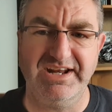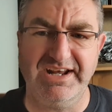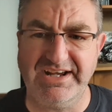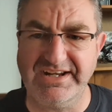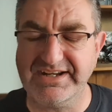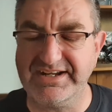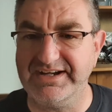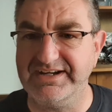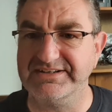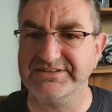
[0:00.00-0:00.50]
I
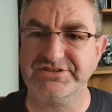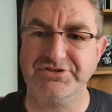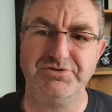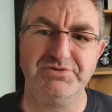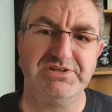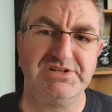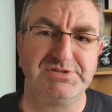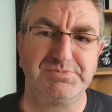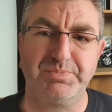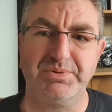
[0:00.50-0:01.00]
can't do
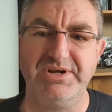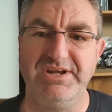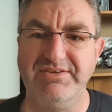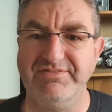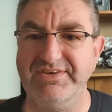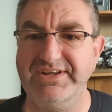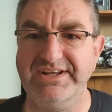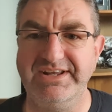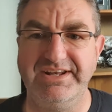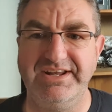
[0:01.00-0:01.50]
this
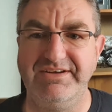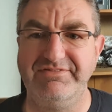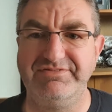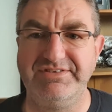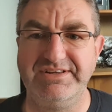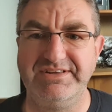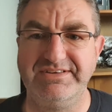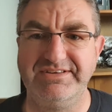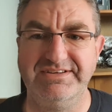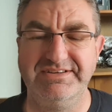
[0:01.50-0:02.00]
breathing and
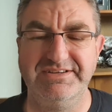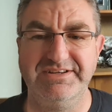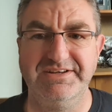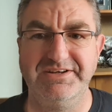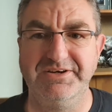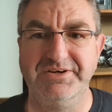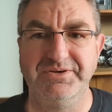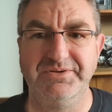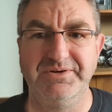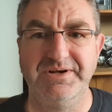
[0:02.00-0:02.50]
everything, you
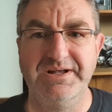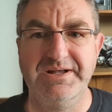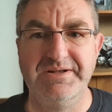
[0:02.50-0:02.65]
know.